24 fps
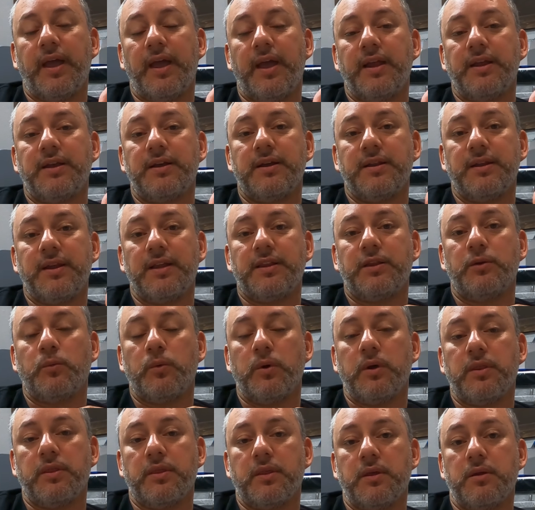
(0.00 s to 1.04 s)
and connecting
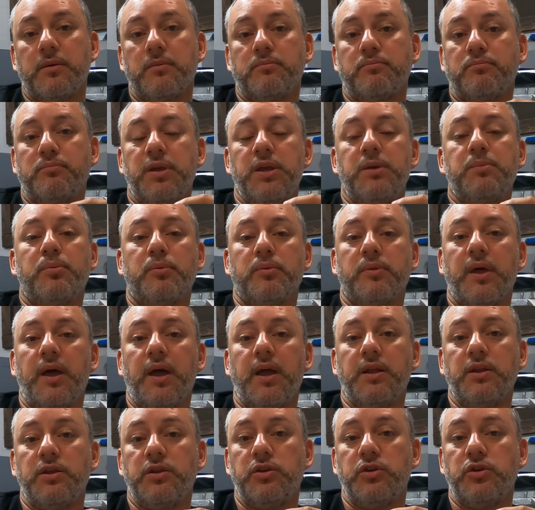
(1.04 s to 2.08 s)
with people
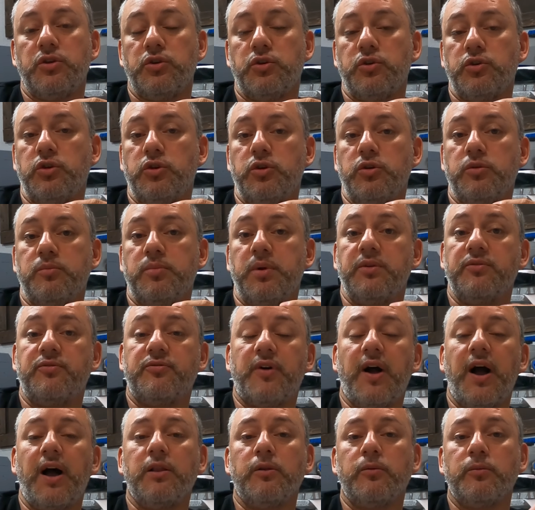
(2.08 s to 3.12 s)
that you've been
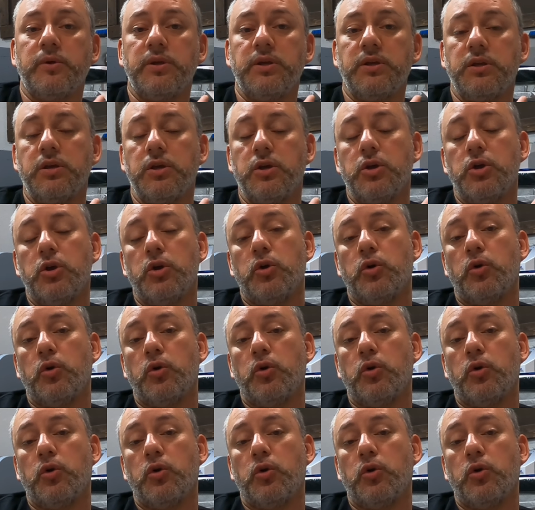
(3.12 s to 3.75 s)
following